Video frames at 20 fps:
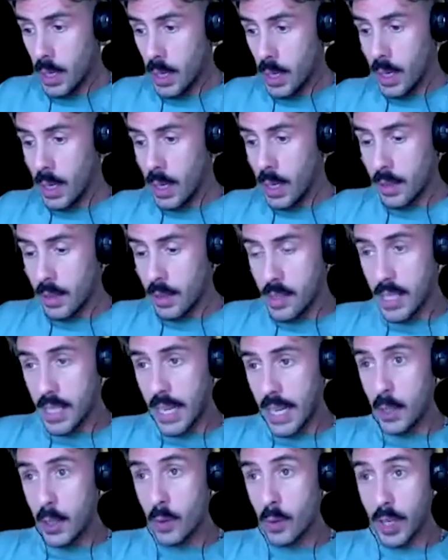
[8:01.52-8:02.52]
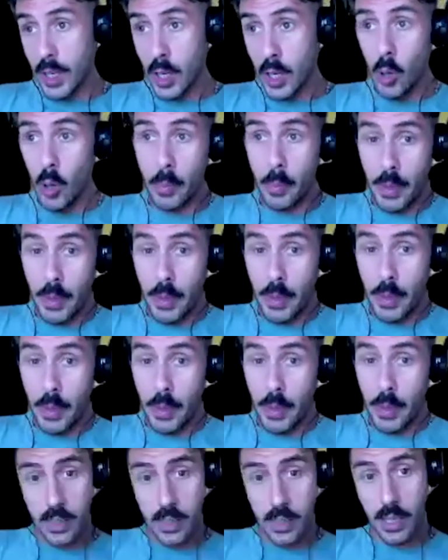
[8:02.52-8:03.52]
the side of the company such
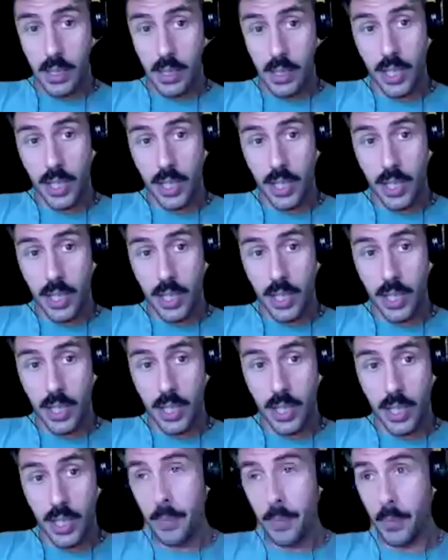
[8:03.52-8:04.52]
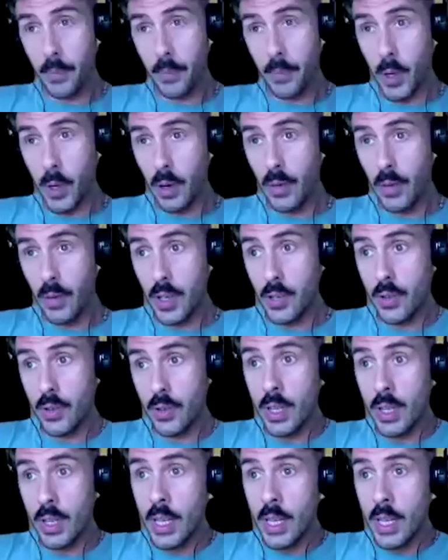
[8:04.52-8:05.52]
as Eurovision.
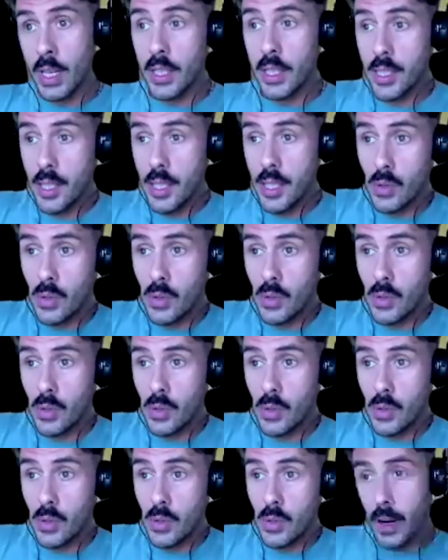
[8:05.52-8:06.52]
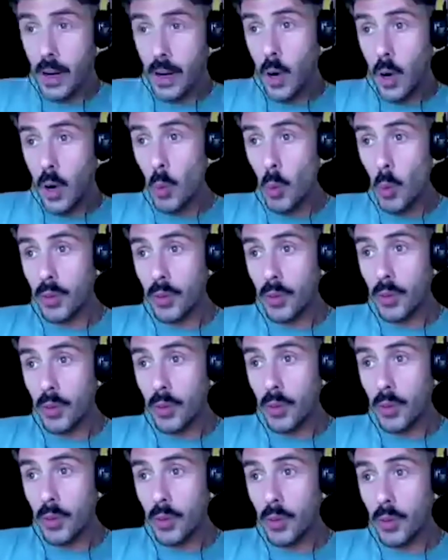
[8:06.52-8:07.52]
This is hopefully
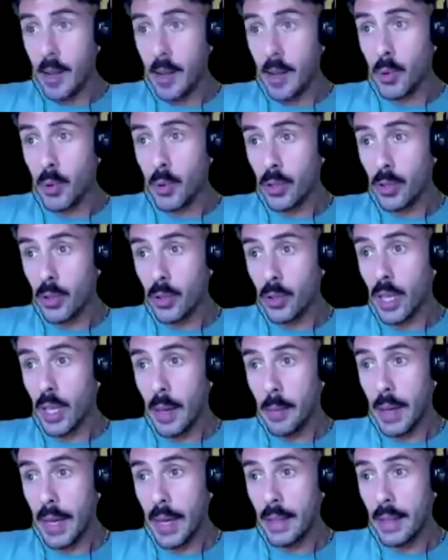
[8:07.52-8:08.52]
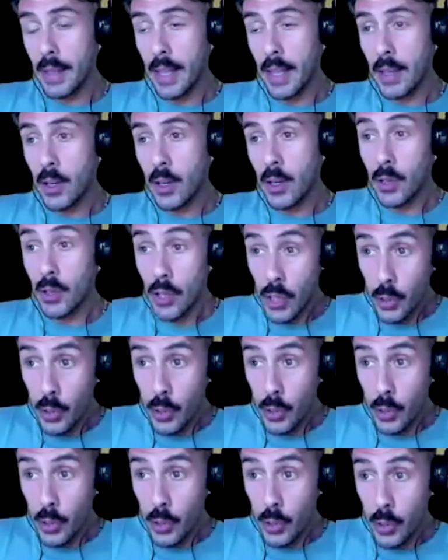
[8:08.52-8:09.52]
something that I brought to them and they could
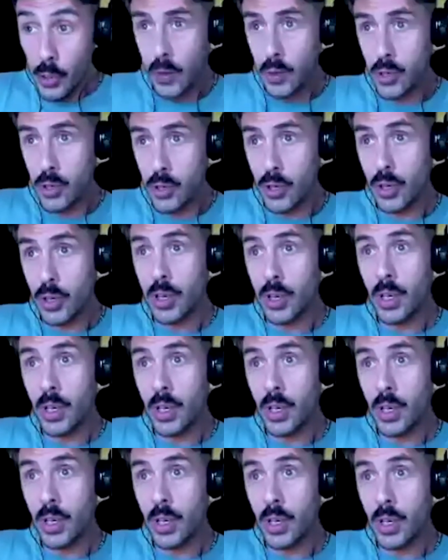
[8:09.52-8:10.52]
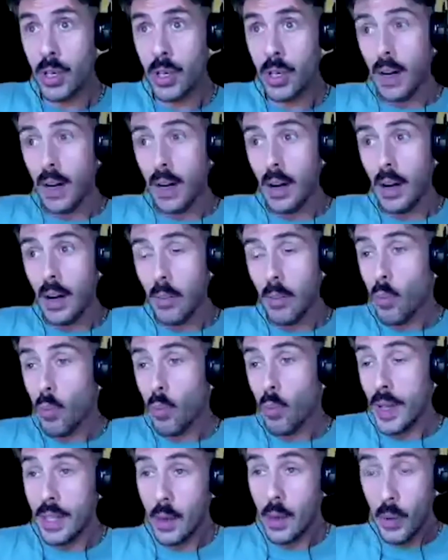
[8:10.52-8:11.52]
use in the future when
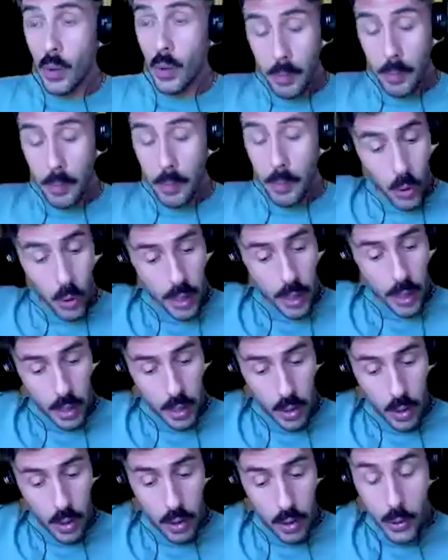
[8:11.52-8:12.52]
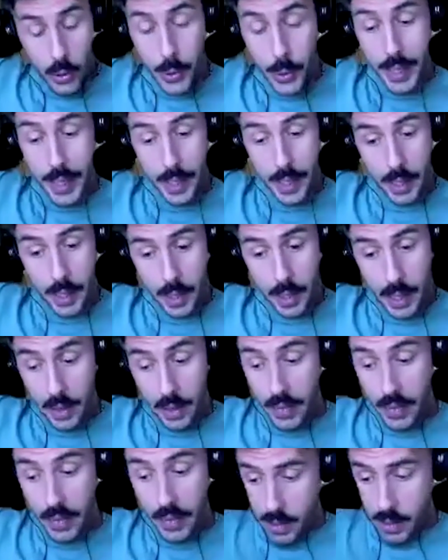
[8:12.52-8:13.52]
they will be working on creating
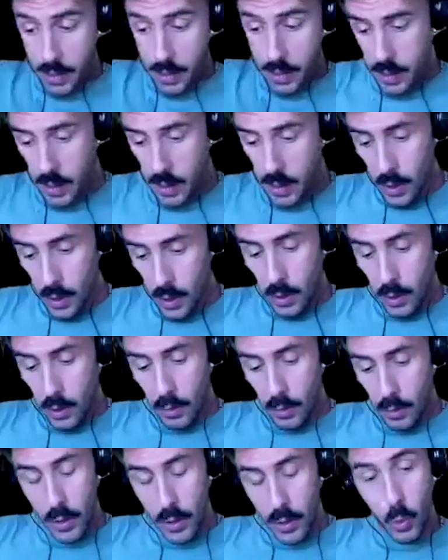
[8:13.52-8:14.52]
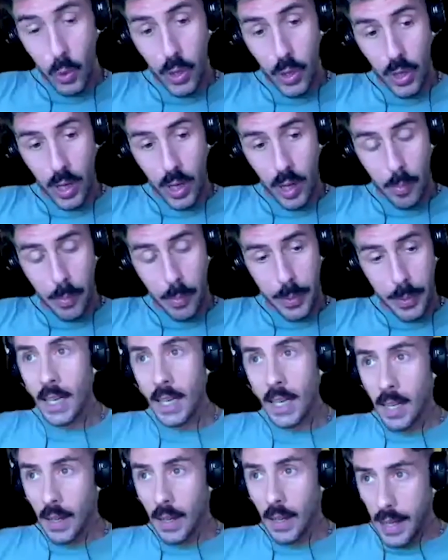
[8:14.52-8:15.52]
events for the World Cup.
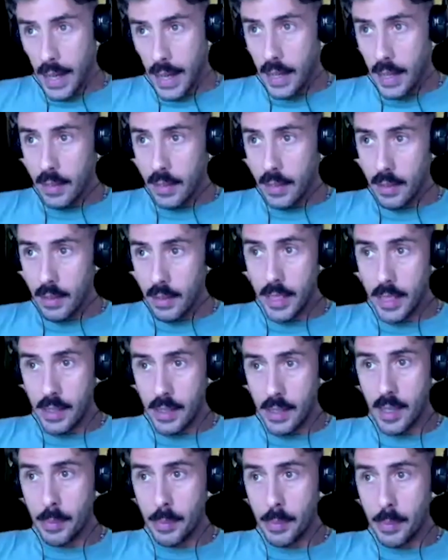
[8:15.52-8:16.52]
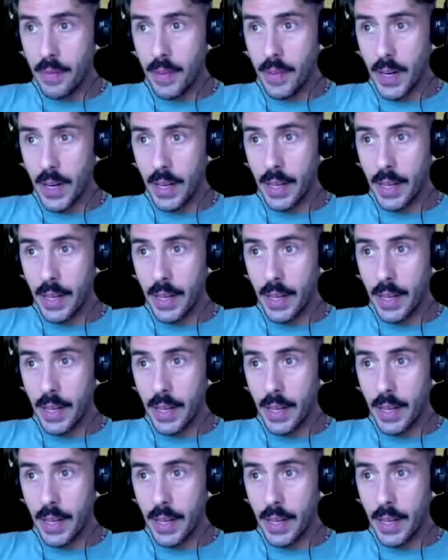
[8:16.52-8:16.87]
Yeah, this is something very